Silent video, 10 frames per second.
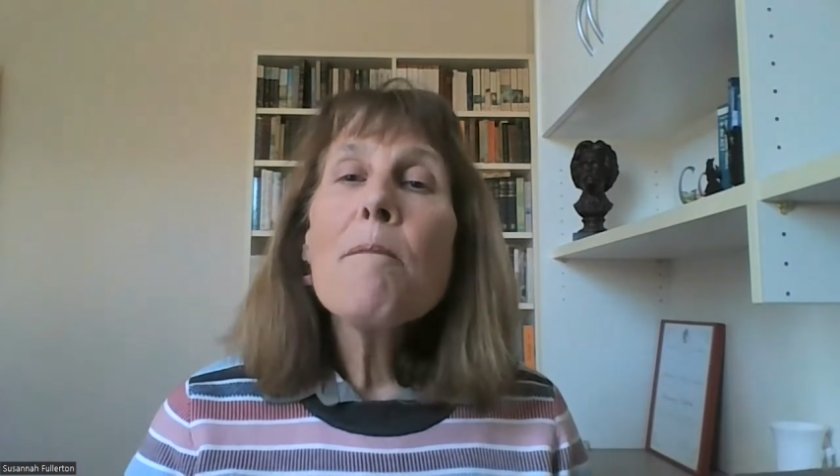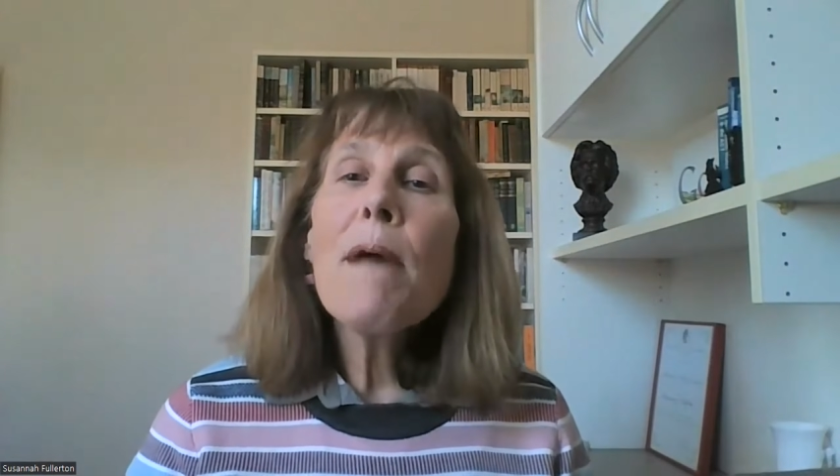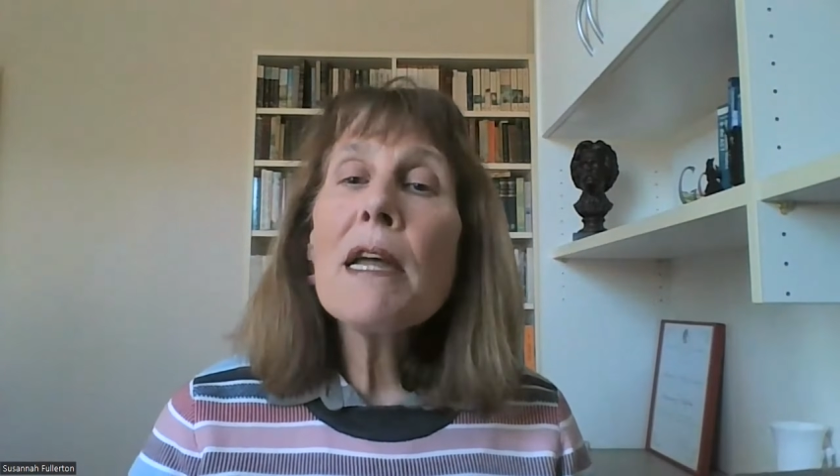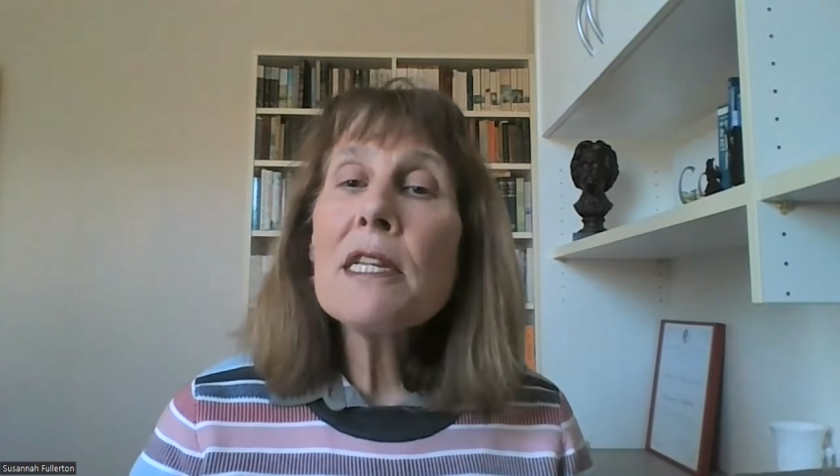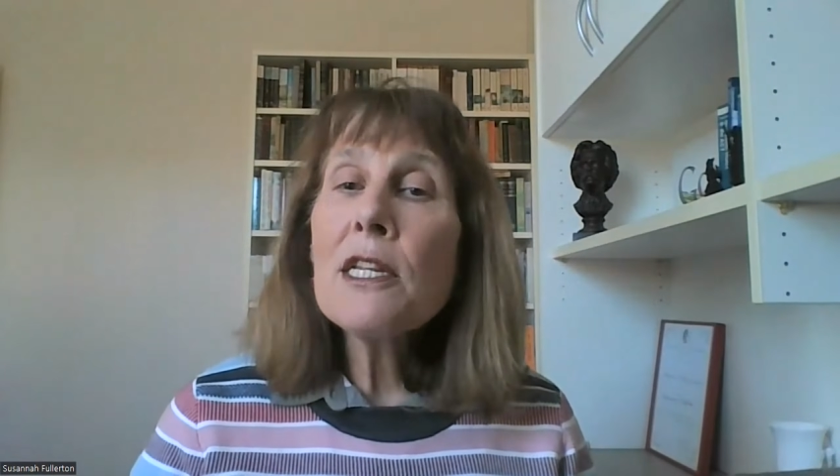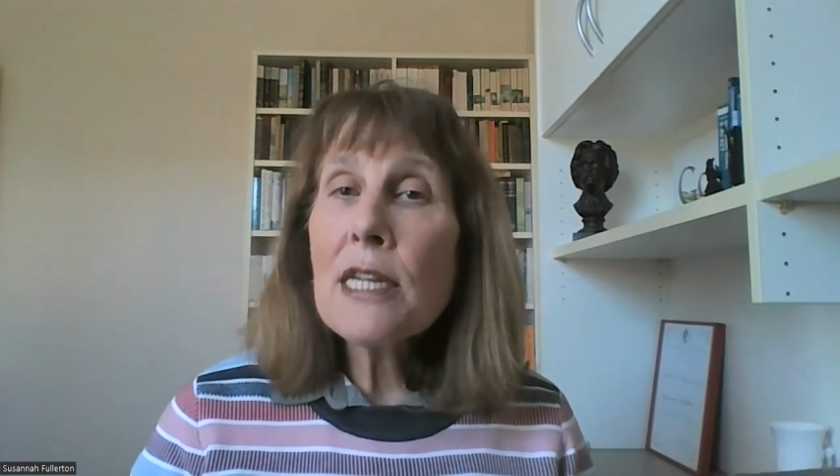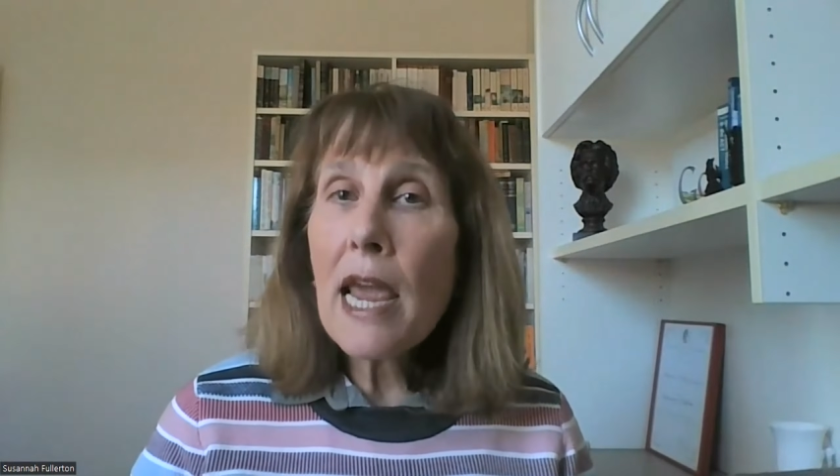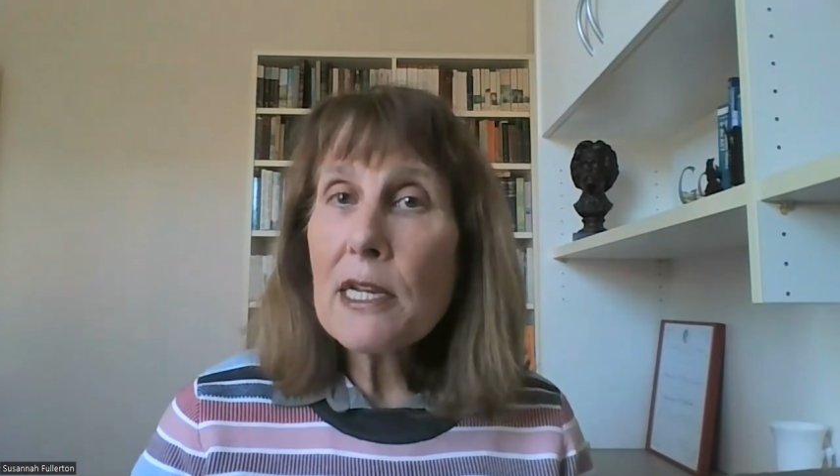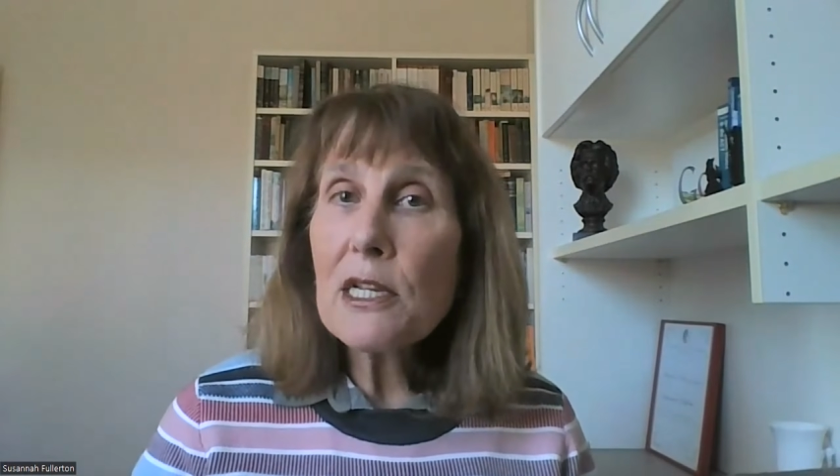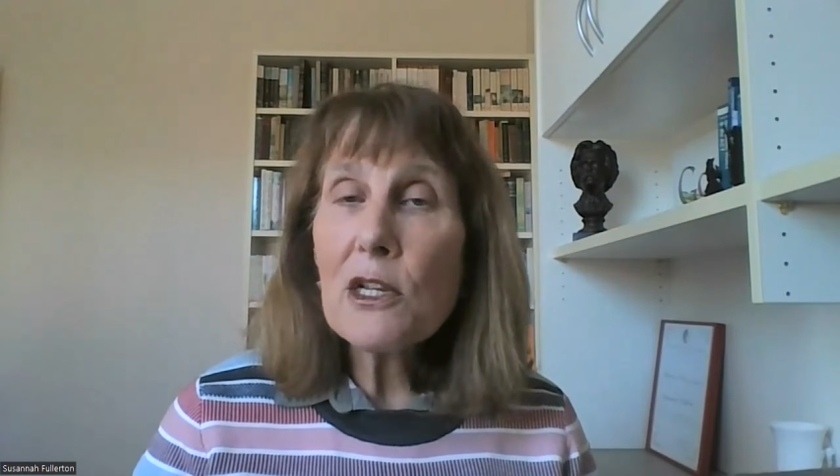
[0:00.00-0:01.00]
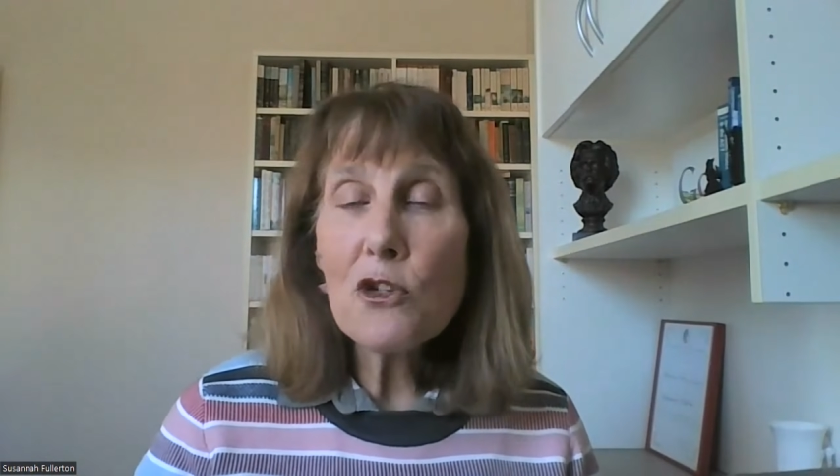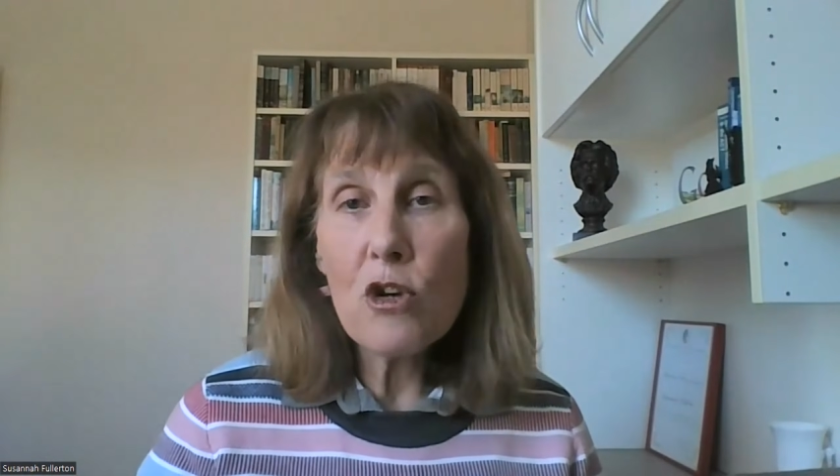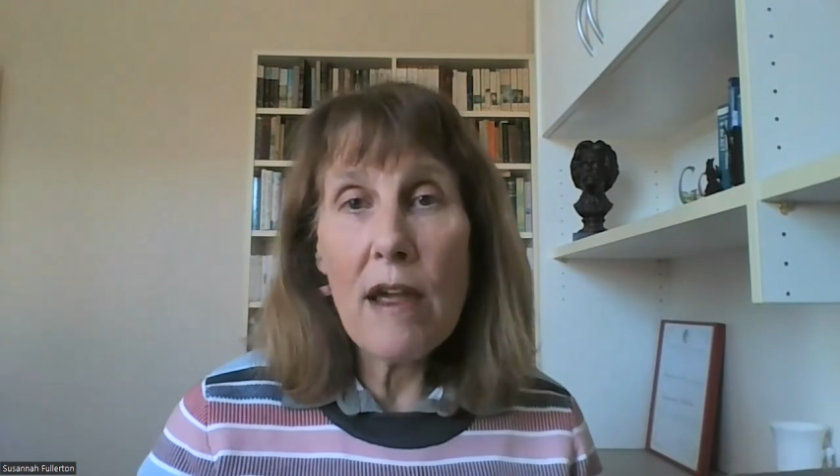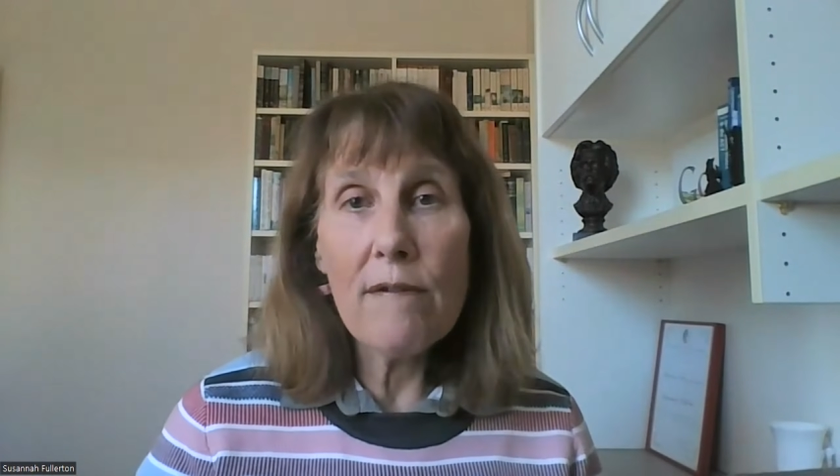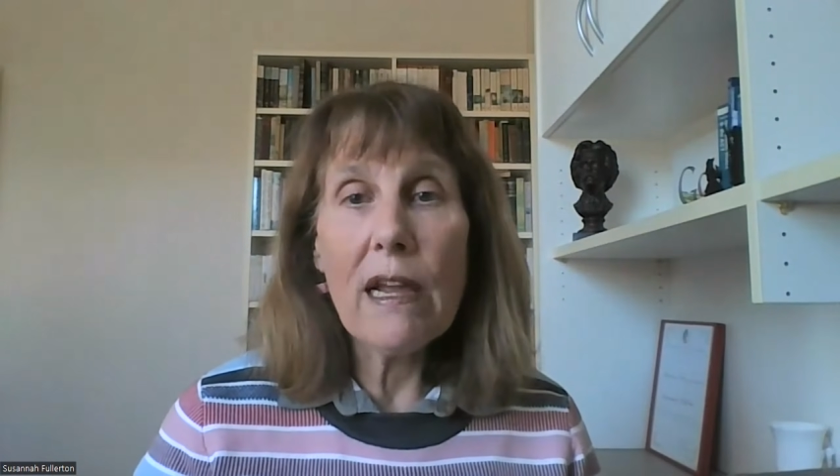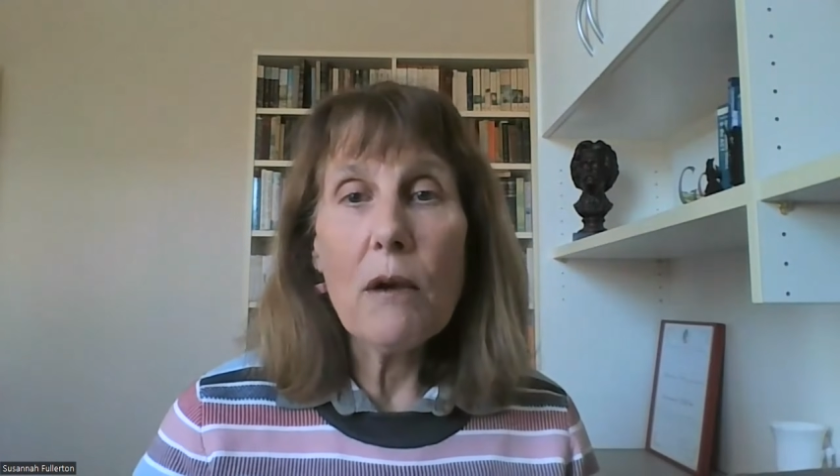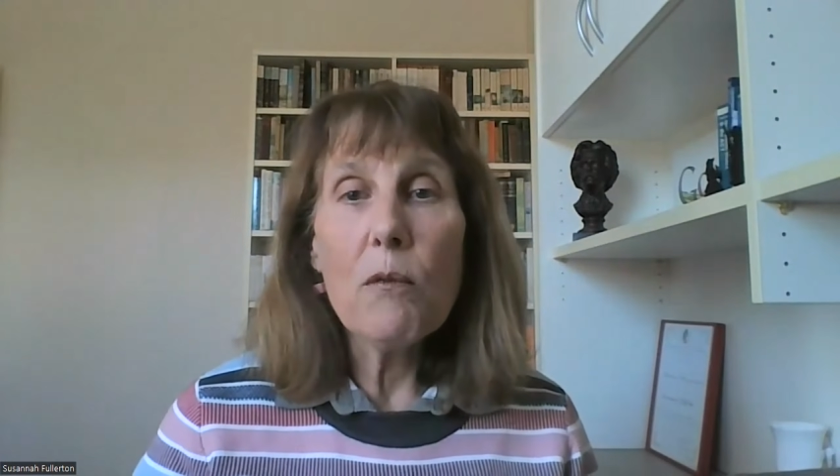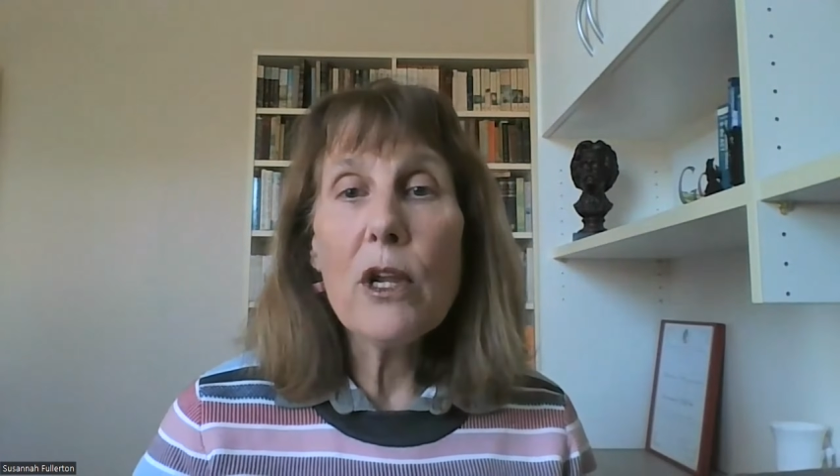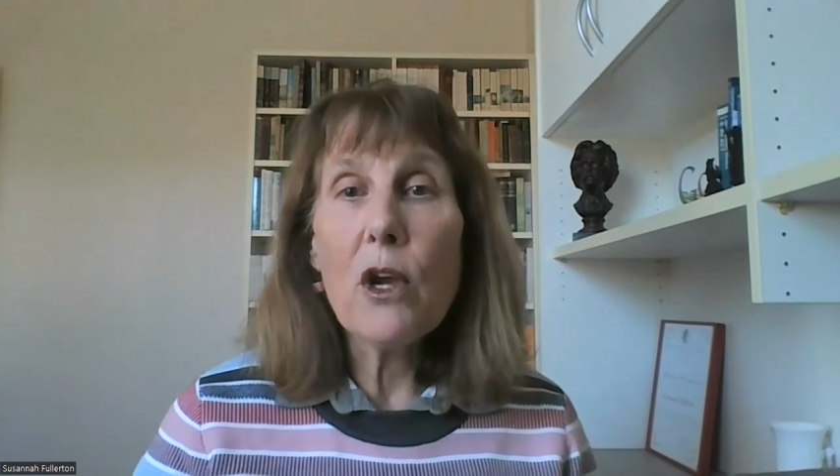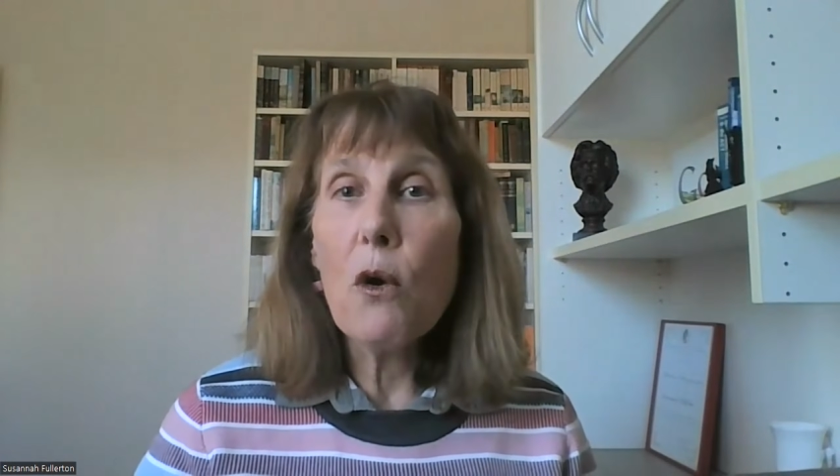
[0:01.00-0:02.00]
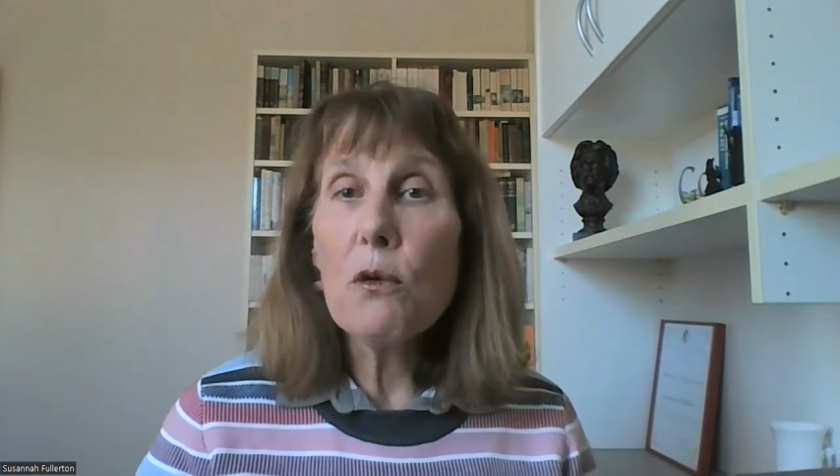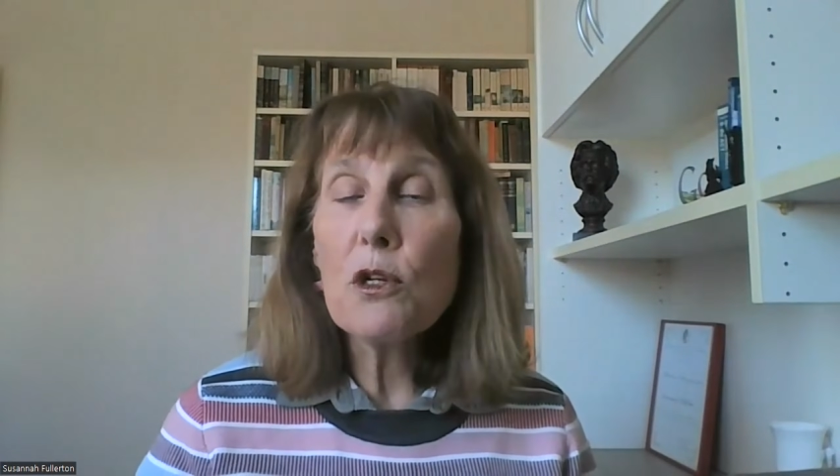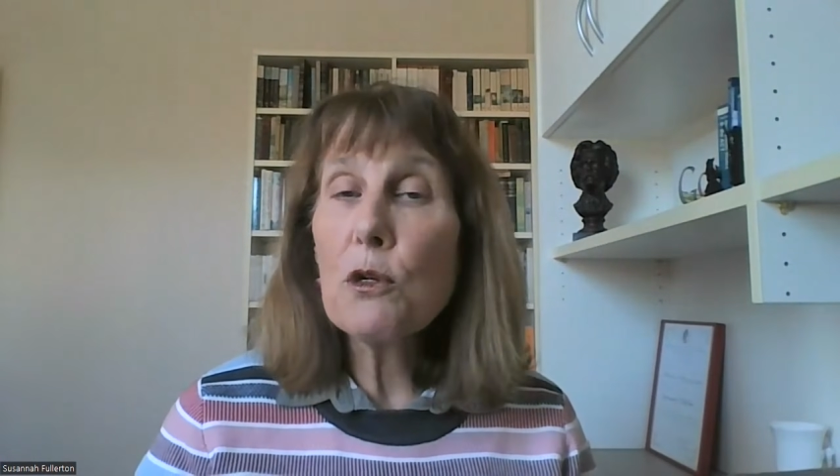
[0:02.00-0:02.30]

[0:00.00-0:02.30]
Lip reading: but it takes us travelling. We go